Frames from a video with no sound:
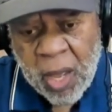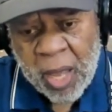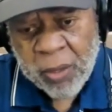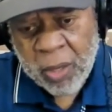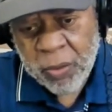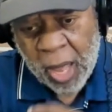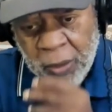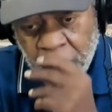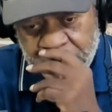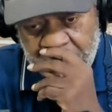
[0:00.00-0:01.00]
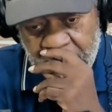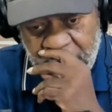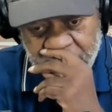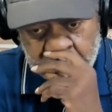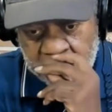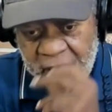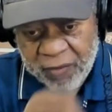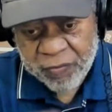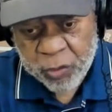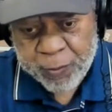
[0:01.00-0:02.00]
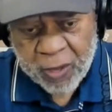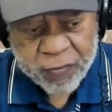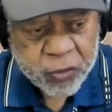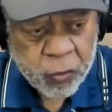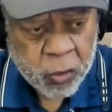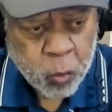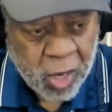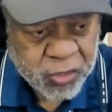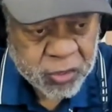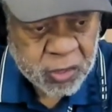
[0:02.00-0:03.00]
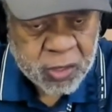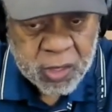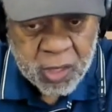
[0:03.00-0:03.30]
I, I don't think any of them have respect for George Washington,